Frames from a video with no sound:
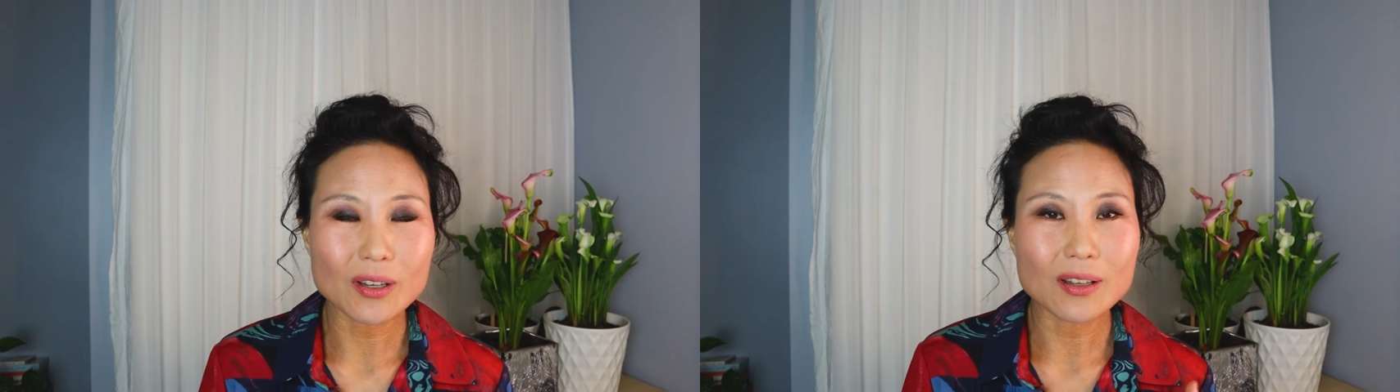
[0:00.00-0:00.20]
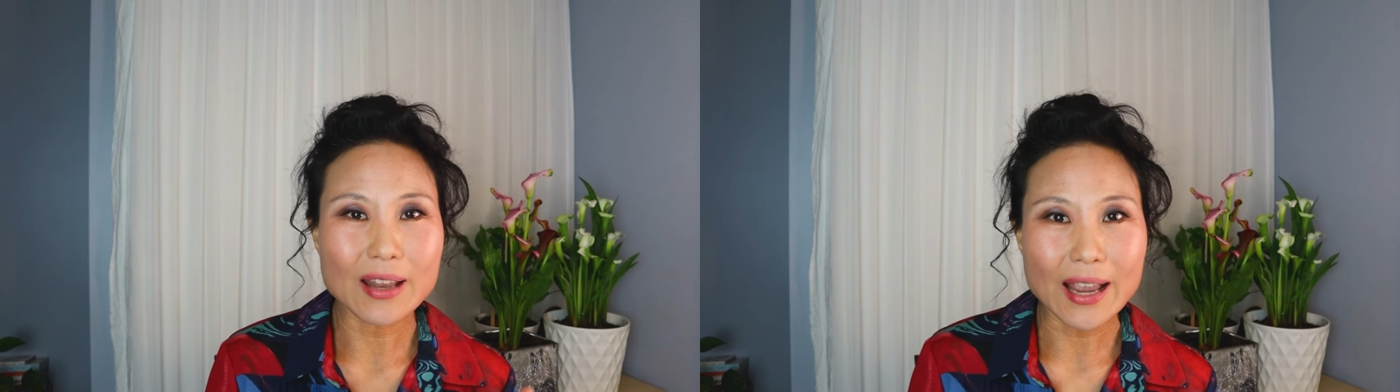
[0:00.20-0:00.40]

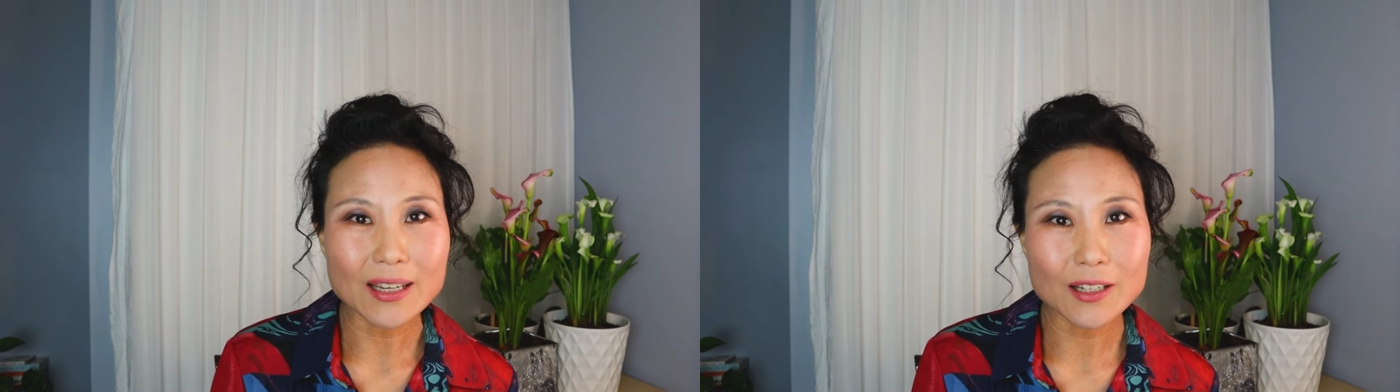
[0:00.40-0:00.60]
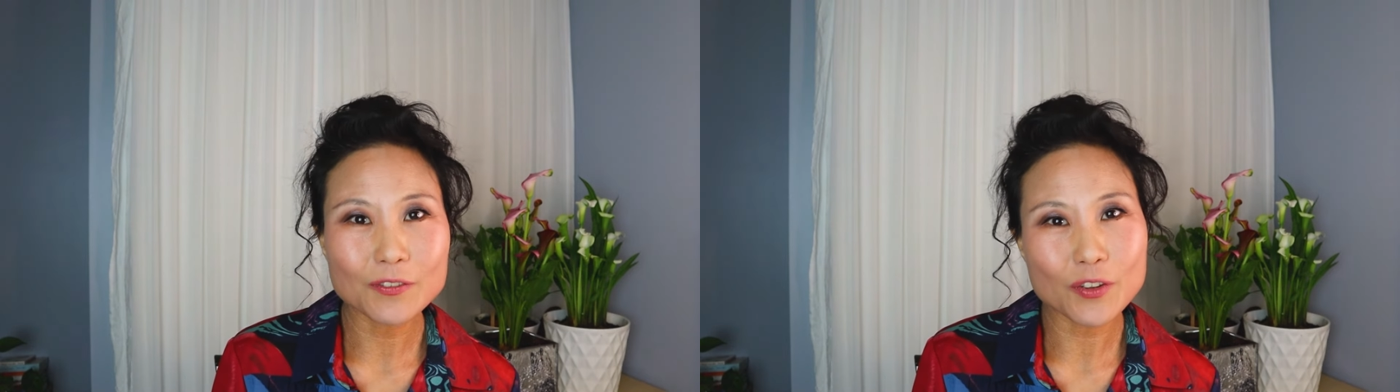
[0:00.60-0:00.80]

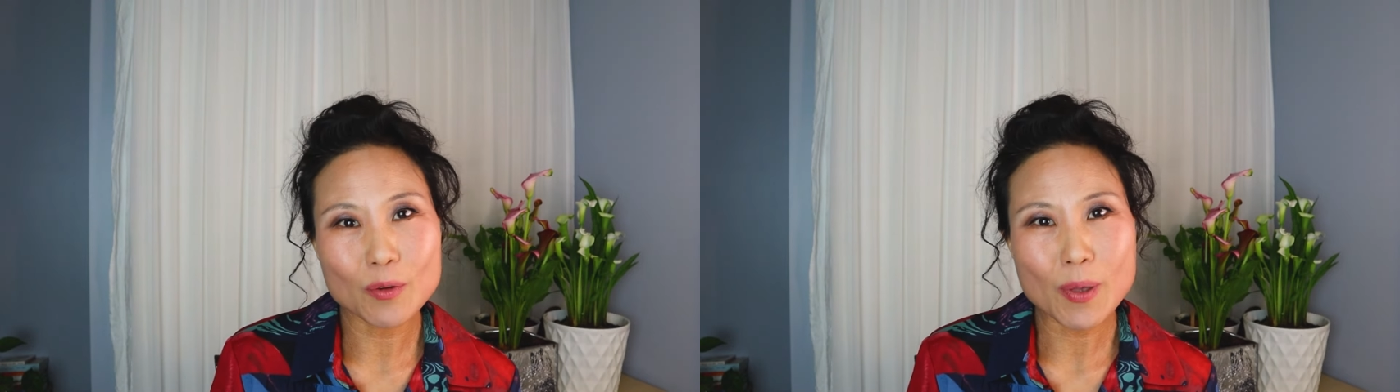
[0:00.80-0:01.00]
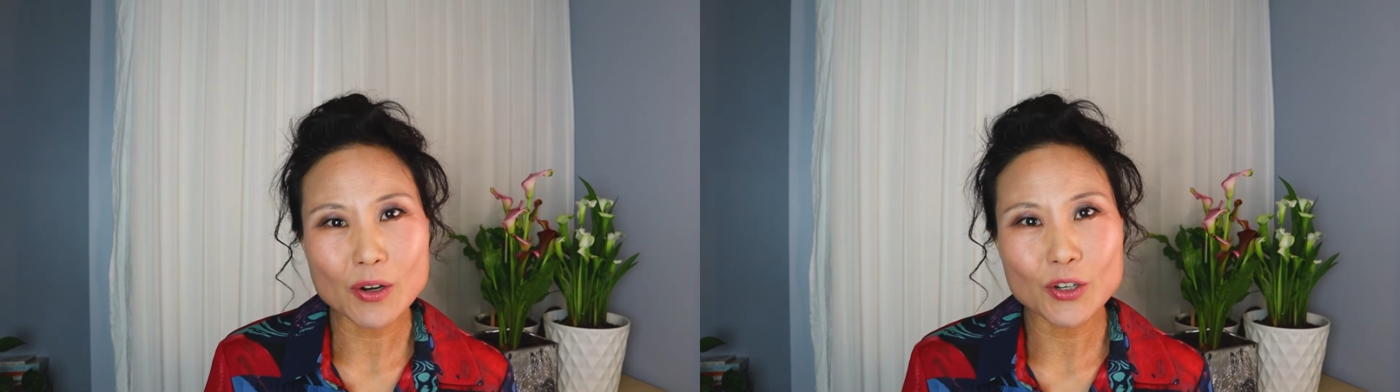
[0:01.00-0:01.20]
negative for
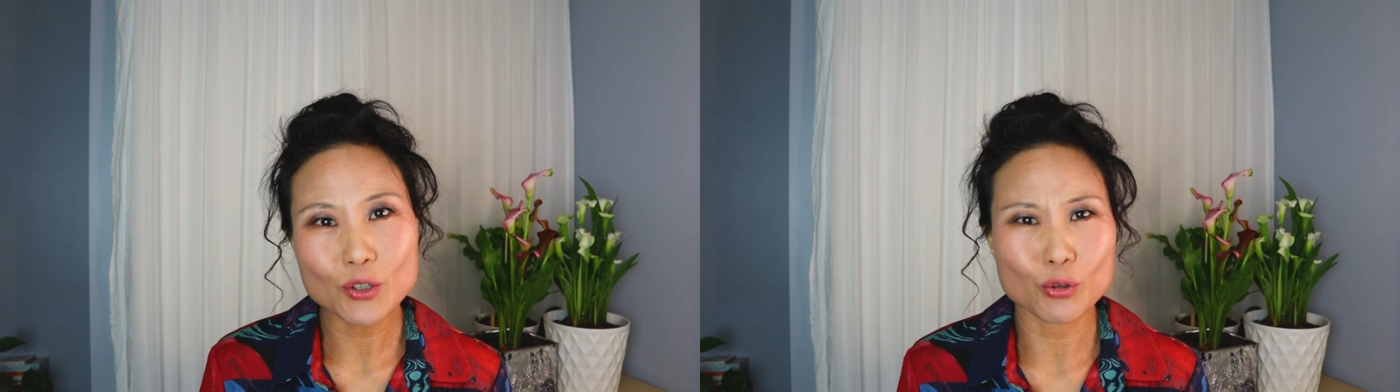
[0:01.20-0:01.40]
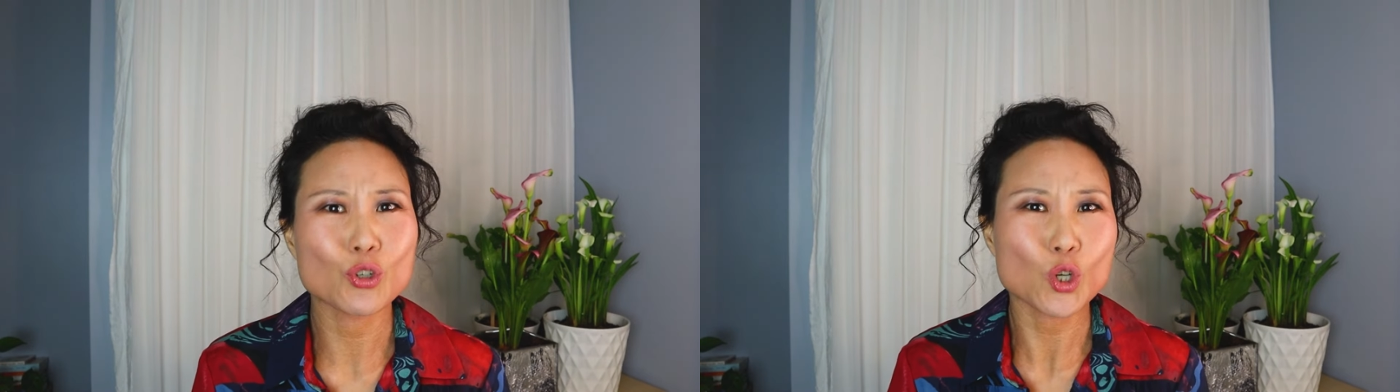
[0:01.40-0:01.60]
the
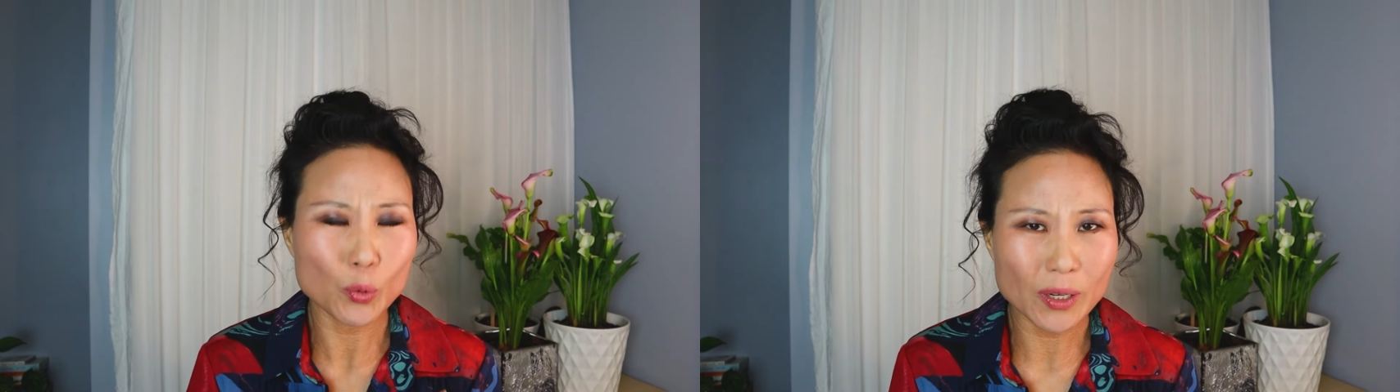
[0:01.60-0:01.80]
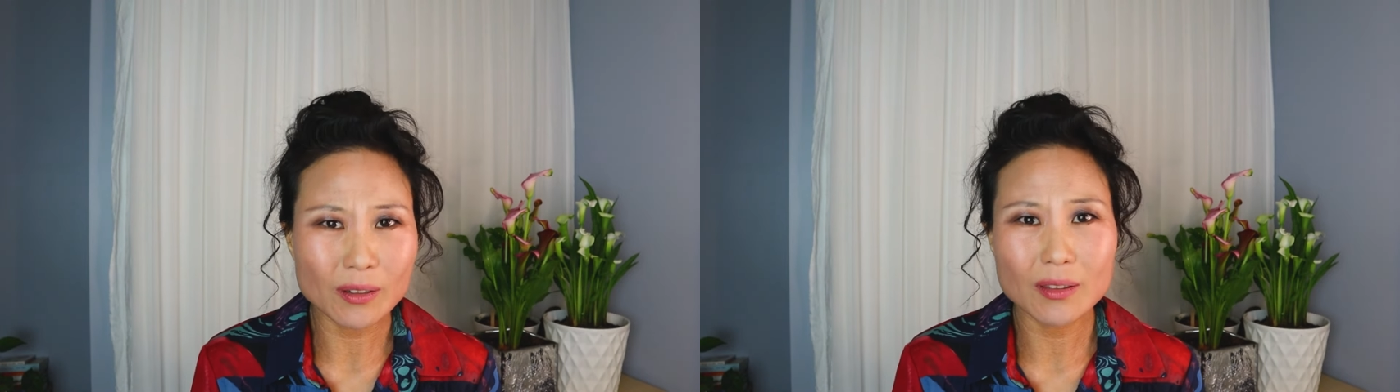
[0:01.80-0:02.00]
marriage or
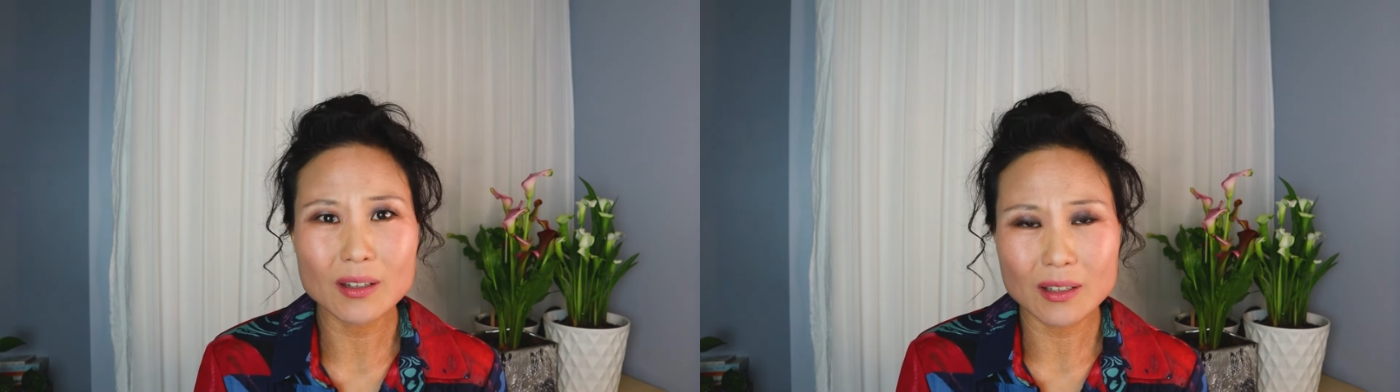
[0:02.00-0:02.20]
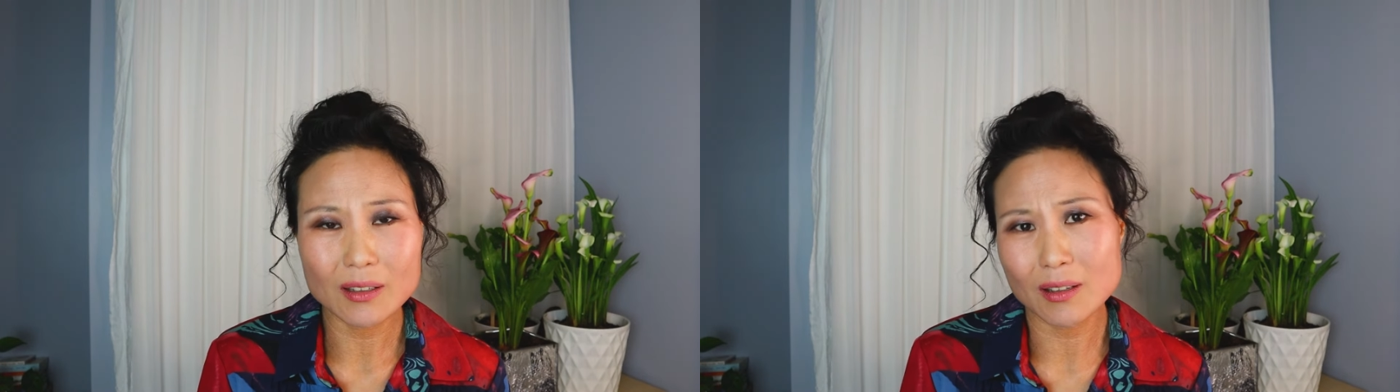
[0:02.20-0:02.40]
showing
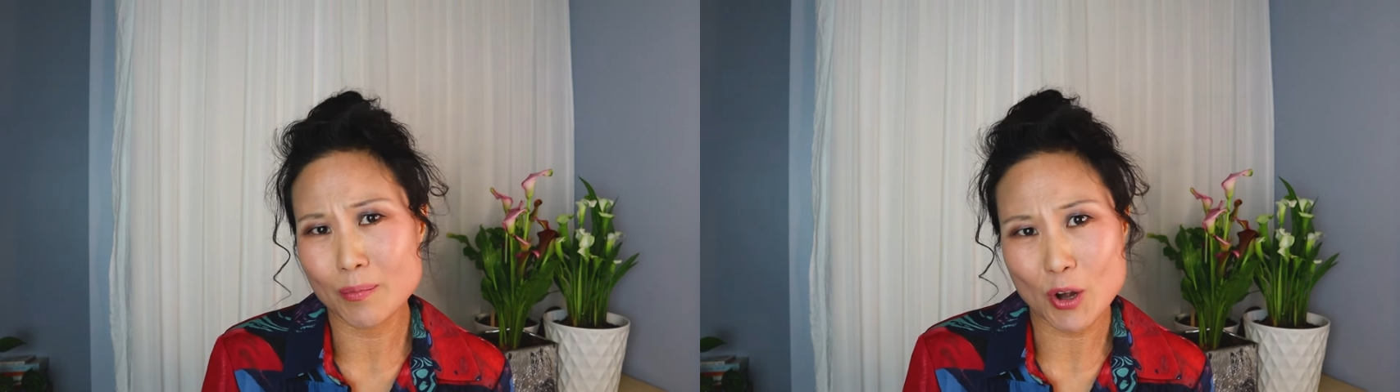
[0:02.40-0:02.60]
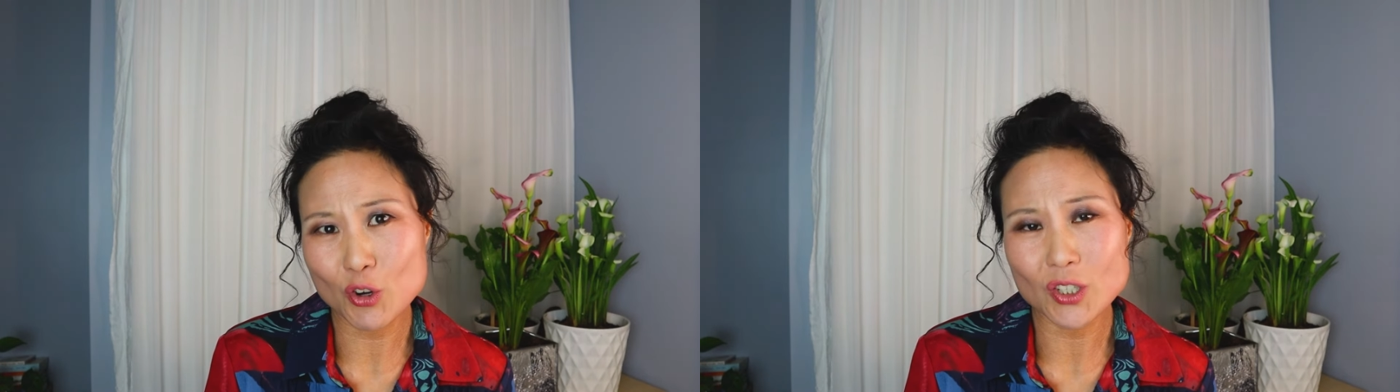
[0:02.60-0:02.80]
the
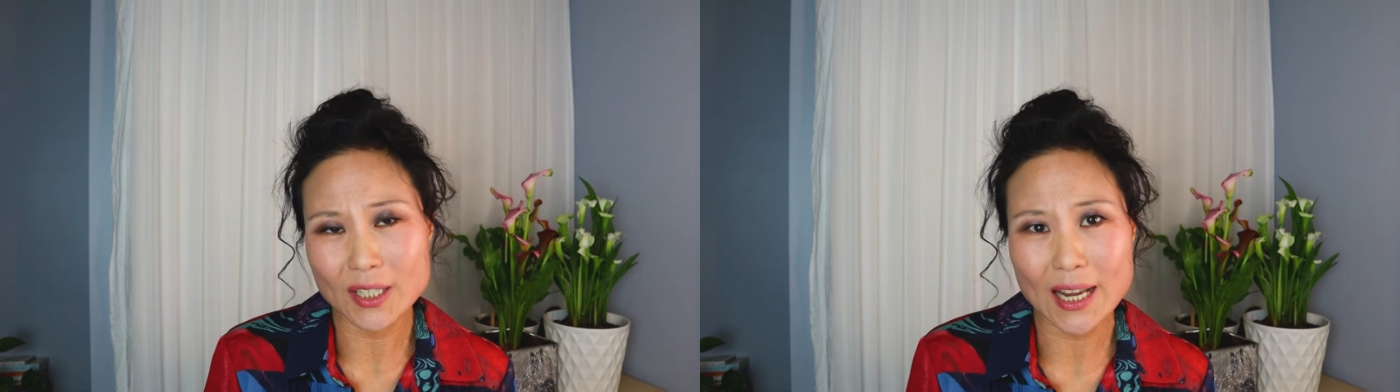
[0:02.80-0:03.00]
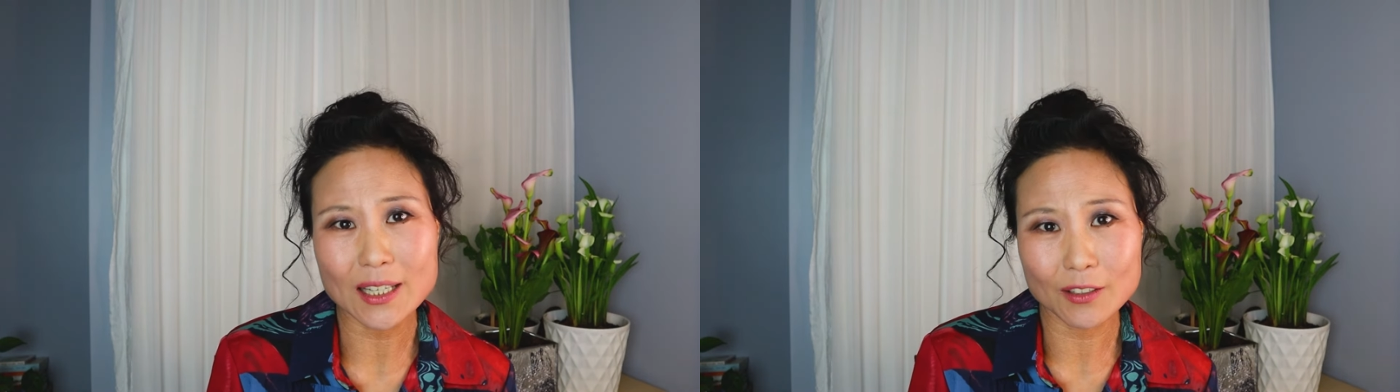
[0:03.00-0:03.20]
marriage
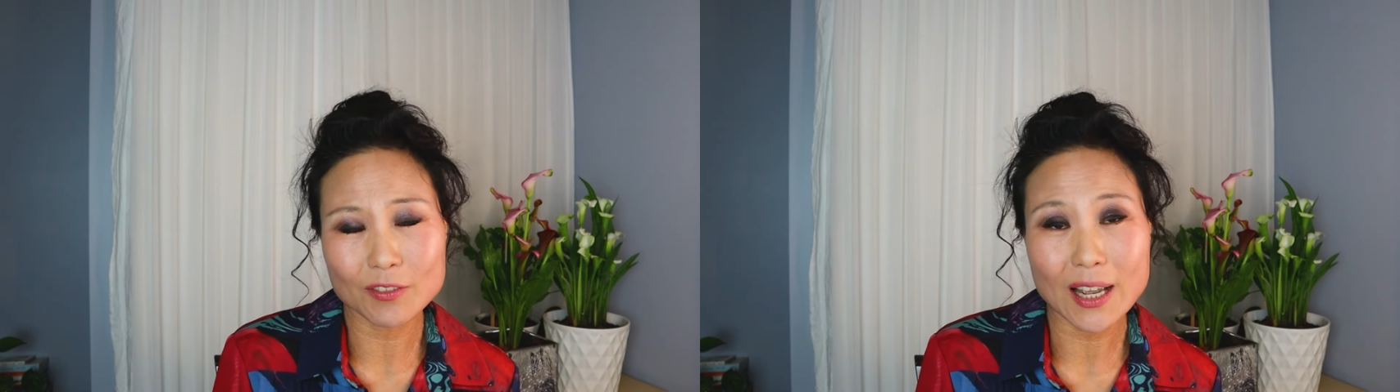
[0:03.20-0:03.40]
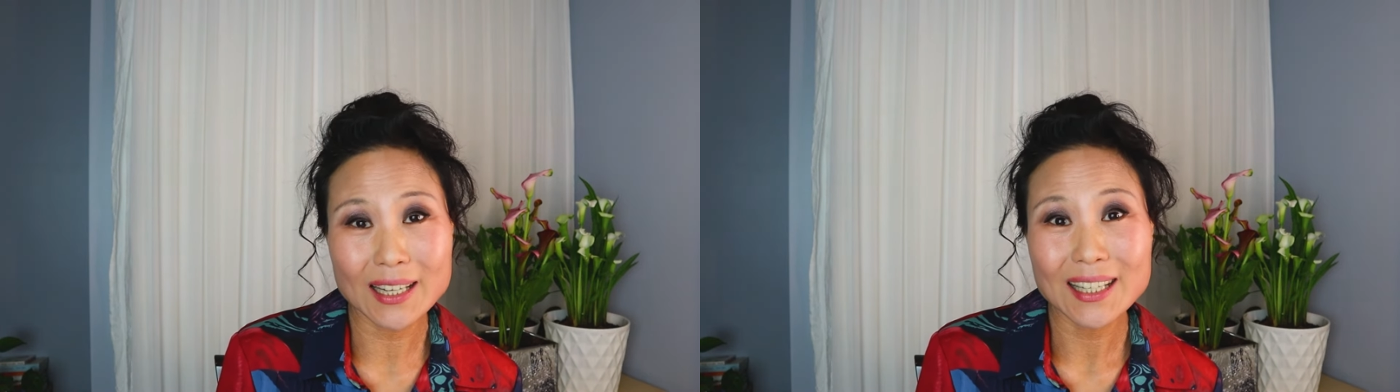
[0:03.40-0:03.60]
in a
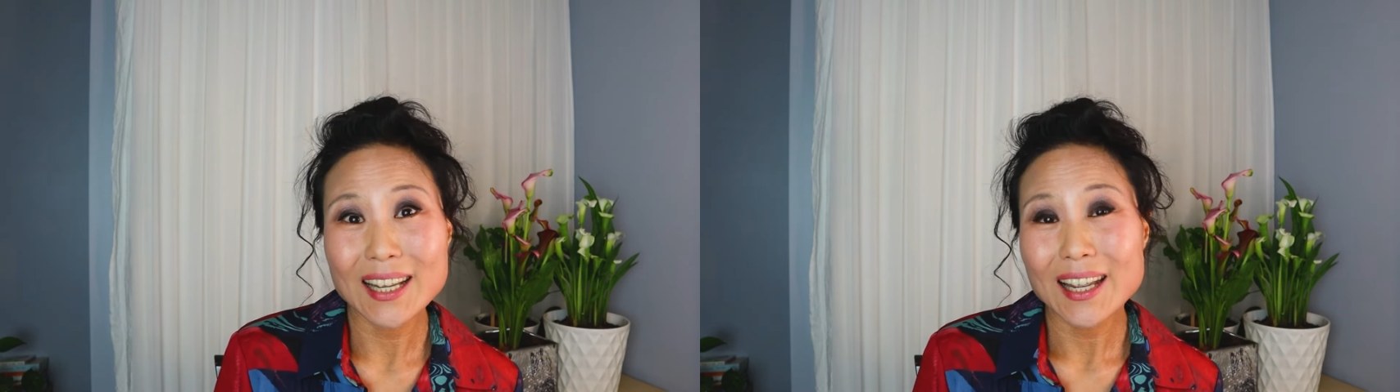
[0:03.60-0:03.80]
negative light